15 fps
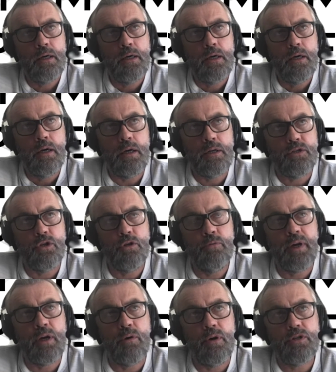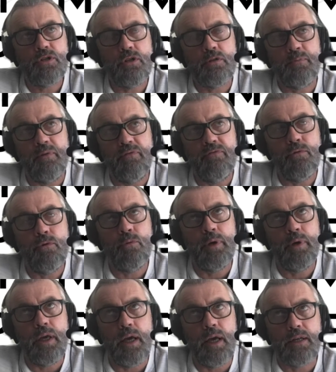uh, two big questions before we
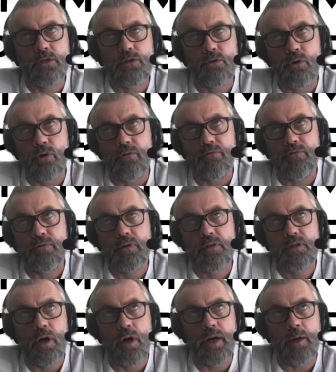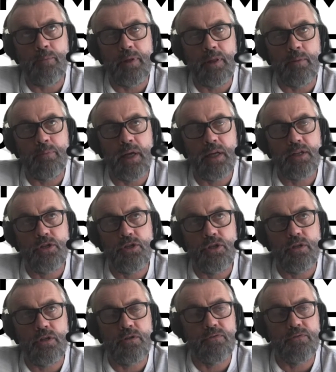get sort of tied up in the
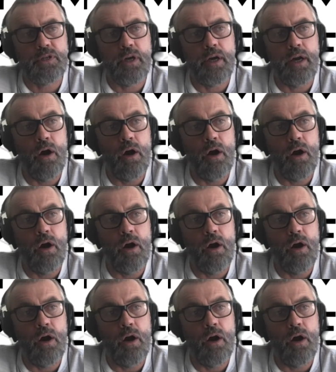platitudes of saying,